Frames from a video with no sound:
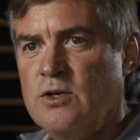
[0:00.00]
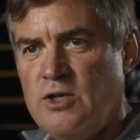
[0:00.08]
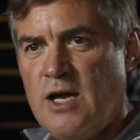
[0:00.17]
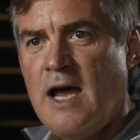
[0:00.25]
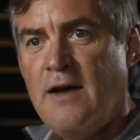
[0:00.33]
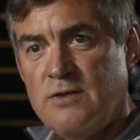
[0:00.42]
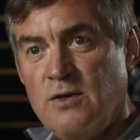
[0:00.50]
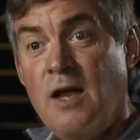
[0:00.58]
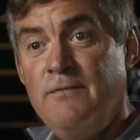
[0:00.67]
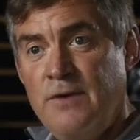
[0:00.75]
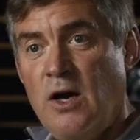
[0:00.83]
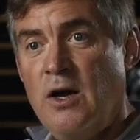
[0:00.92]
shafts
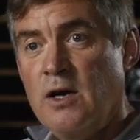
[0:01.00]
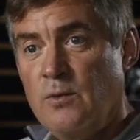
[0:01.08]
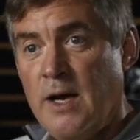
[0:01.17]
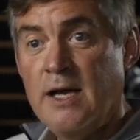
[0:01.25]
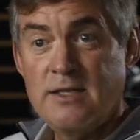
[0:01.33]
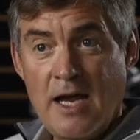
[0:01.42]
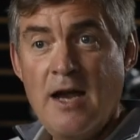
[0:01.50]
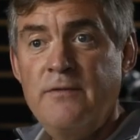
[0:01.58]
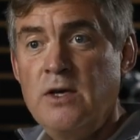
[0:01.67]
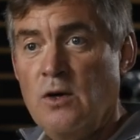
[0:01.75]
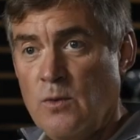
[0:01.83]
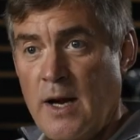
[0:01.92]
at varying weights,
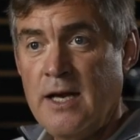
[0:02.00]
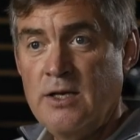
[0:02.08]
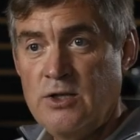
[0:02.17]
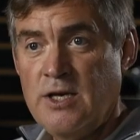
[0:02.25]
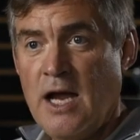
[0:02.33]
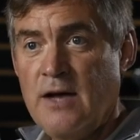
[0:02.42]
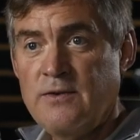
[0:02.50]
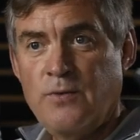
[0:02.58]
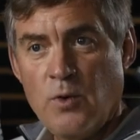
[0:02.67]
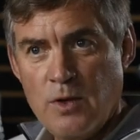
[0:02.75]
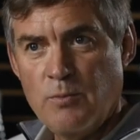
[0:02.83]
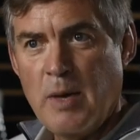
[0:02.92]
heavier weighted
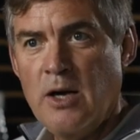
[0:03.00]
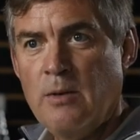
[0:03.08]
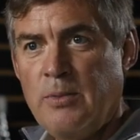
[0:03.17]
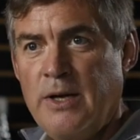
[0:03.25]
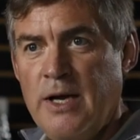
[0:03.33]
shafts for the better